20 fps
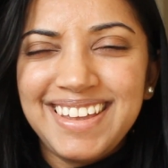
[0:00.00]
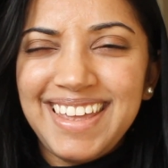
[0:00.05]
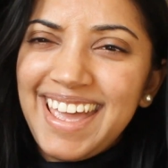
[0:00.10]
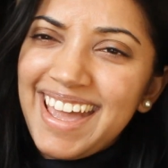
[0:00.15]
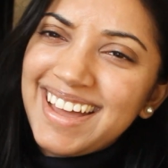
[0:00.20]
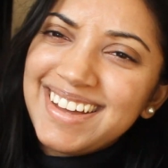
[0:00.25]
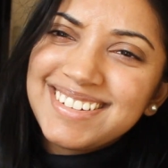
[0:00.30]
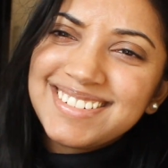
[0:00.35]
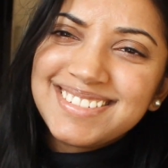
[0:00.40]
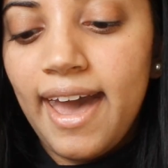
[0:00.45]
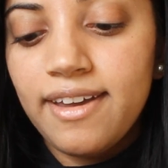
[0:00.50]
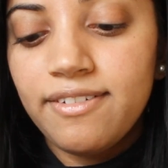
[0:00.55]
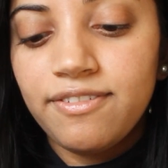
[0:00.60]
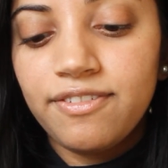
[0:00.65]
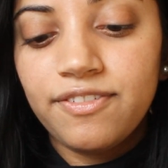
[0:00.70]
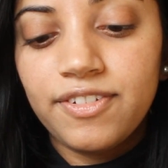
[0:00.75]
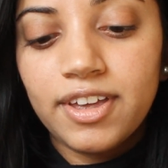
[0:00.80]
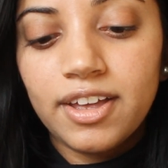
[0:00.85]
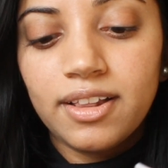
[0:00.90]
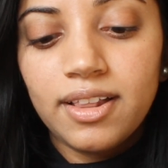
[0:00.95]
Yeah, I
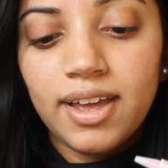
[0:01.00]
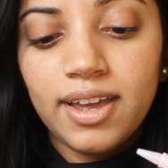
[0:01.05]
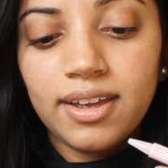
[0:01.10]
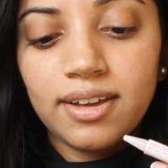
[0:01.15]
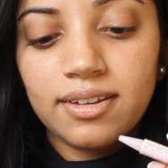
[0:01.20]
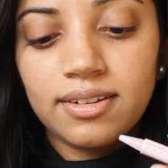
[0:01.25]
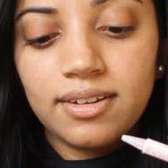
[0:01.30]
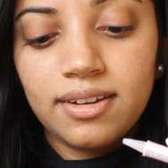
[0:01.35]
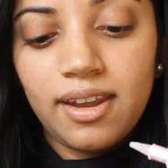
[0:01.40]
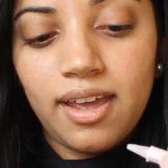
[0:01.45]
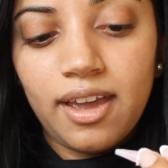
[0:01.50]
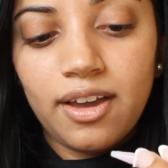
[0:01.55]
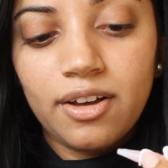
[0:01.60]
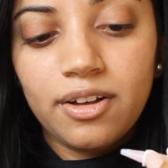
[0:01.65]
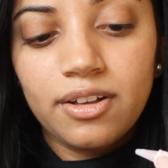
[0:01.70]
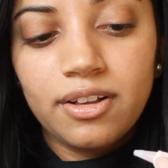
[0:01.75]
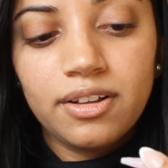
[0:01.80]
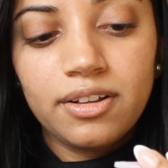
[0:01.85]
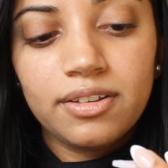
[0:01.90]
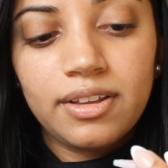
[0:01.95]
feel
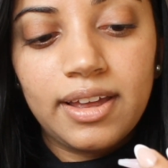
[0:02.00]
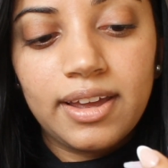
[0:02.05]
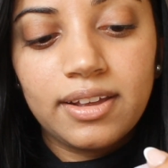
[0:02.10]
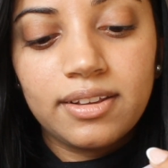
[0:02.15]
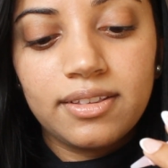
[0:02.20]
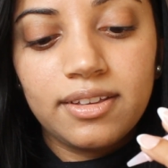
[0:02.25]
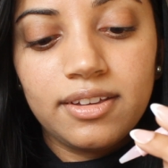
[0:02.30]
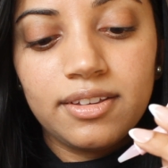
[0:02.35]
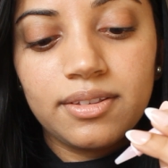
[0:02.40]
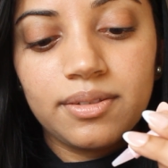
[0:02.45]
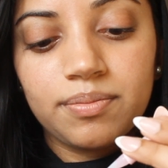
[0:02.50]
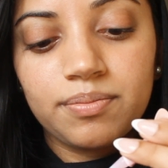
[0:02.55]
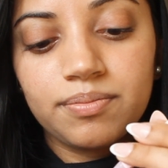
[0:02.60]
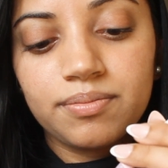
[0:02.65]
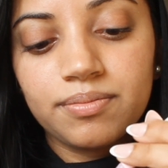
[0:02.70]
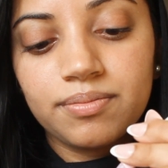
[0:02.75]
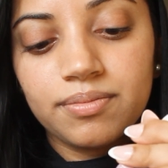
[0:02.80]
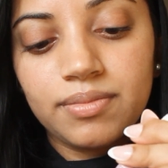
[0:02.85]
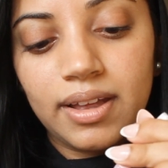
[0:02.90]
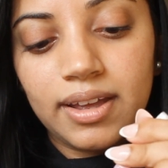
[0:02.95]
like these
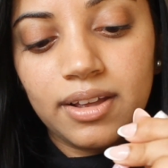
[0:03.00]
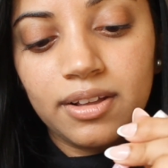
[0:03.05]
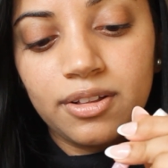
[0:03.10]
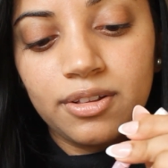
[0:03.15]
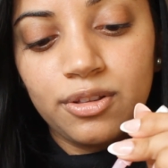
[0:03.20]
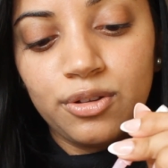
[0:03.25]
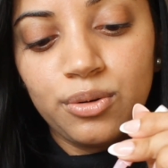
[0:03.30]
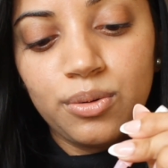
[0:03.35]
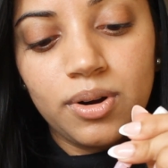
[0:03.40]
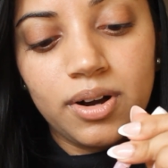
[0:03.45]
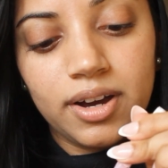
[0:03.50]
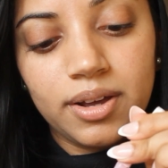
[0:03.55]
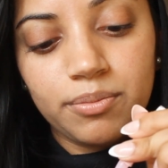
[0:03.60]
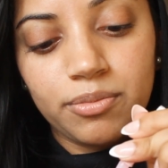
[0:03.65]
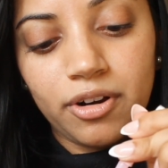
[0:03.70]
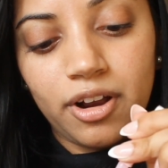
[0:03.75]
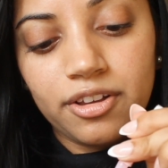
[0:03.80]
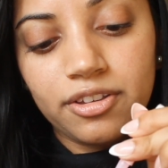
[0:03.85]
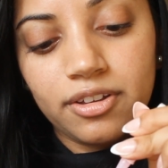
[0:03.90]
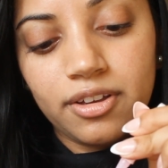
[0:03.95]
like glue-on
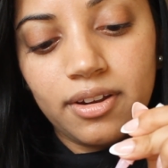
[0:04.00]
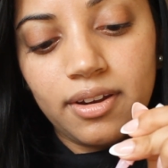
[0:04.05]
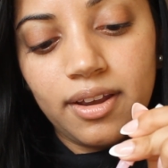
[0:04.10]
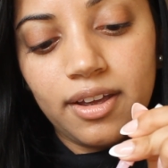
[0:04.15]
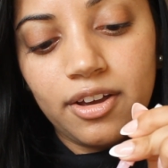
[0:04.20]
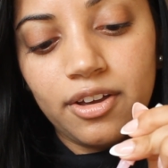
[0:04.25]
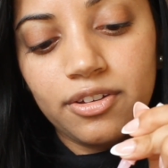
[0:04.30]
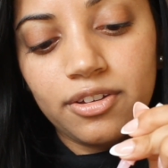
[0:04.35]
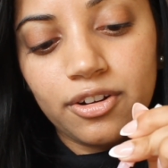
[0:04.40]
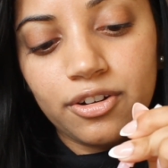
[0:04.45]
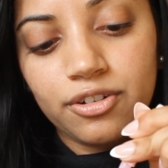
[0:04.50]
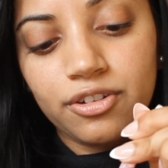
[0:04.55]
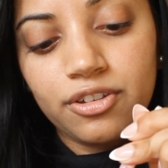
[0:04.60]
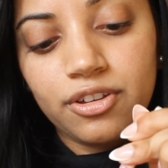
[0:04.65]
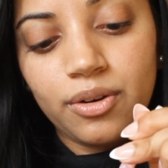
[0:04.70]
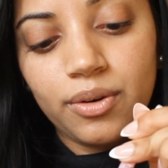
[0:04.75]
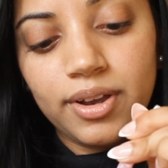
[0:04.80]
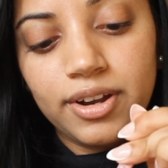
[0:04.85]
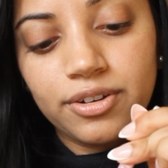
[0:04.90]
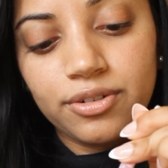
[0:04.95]
press-on nails are
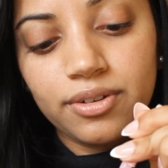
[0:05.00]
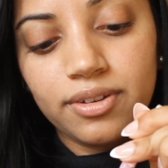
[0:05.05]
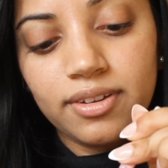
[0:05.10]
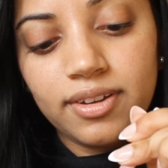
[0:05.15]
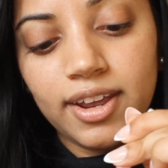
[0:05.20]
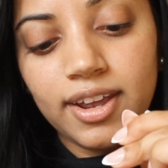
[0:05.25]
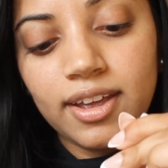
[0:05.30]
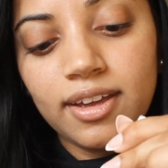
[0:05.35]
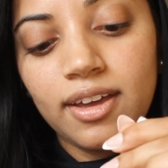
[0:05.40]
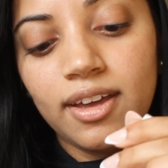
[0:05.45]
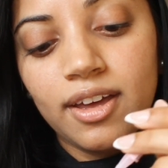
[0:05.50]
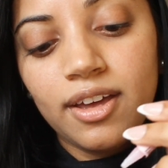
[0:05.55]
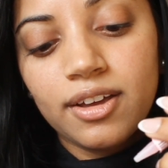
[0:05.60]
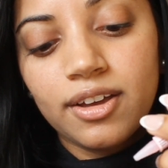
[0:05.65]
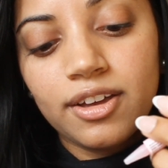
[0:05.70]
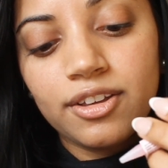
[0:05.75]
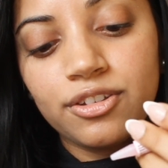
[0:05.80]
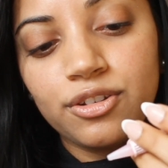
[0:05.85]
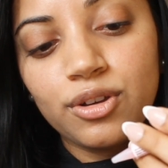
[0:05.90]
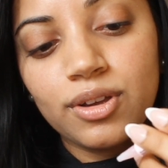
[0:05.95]
so interesting
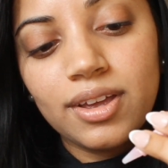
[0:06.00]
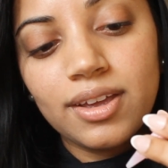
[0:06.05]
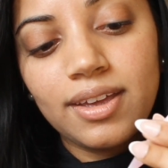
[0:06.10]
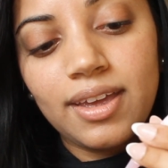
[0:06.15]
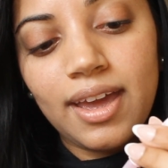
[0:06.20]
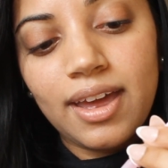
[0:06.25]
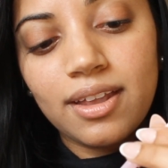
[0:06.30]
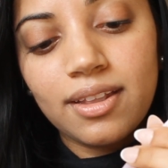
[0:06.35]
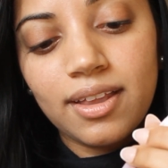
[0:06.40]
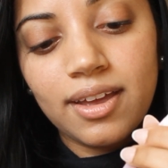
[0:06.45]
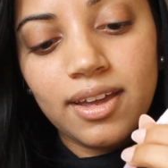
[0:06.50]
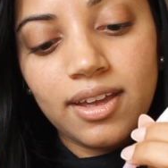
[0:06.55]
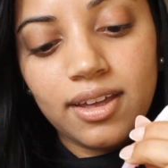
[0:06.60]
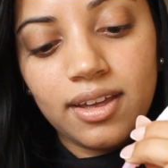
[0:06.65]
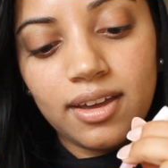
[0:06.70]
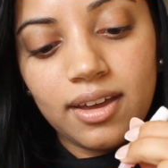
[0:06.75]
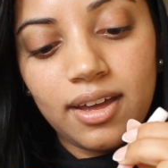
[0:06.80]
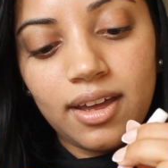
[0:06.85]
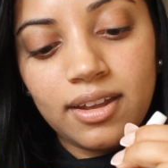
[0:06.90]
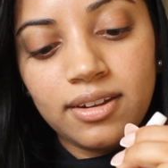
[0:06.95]
because you can get
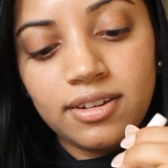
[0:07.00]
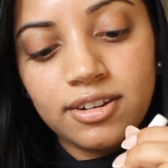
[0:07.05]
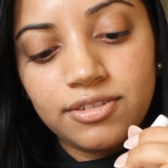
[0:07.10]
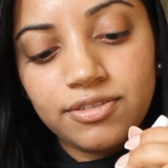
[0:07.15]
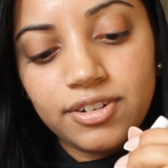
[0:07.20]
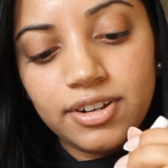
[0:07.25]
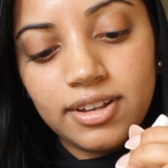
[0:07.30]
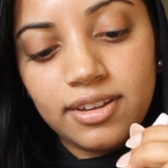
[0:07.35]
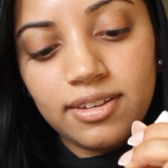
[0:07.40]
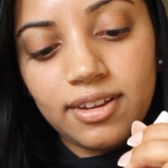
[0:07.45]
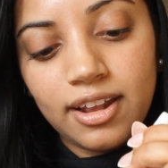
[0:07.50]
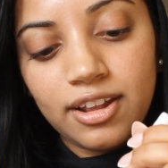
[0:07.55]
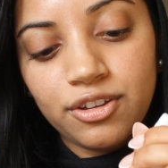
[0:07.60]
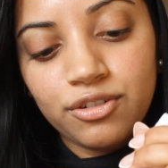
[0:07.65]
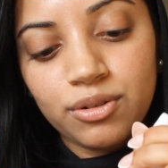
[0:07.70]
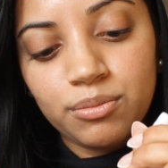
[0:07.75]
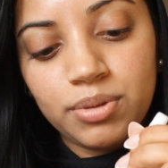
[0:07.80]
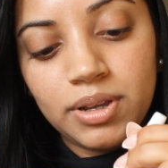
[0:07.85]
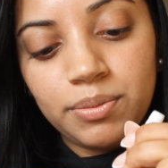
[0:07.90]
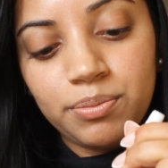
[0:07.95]
like different sets
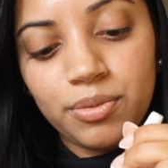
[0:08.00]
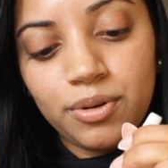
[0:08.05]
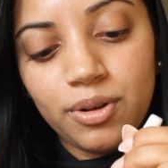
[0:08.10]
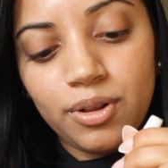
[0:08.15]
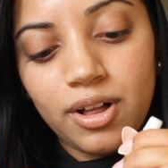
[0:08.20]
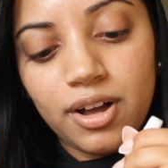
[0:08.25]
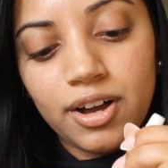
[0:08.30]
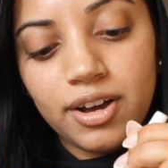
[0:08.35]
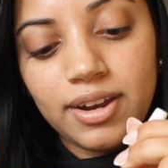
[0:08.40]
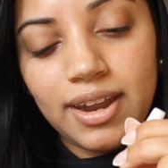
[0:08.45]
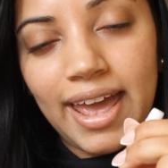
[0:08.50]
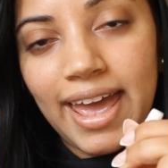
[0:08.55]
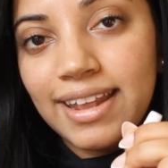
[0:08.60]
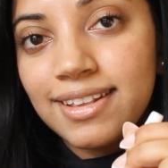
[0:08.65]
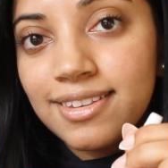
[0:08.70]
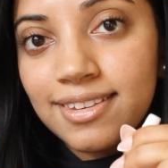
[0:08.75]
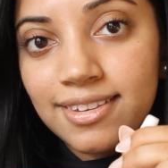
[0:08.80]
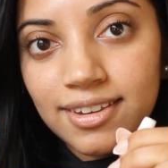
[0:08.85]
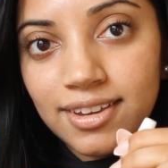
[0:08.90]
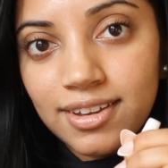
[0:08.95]
from people on
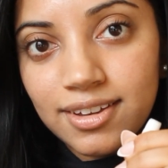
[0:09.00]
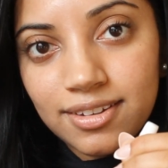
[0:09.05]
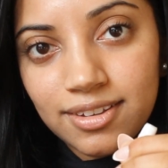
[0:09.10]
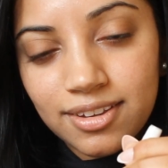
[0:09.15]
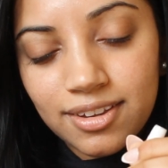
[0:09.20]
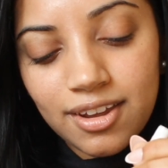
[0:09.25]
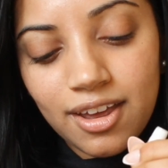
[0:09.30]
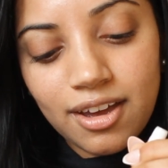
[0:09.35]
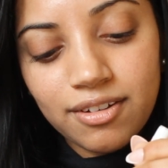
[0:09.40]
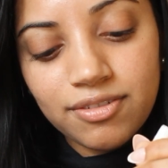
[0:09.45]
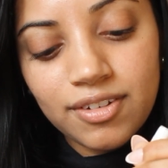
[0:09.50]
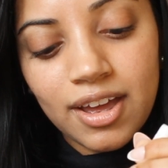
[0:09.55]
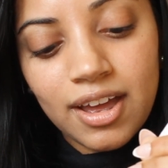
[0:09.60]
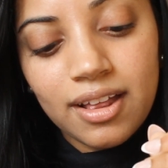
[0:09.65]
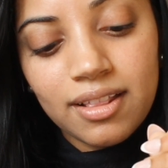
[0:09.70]
Etsy and stuff.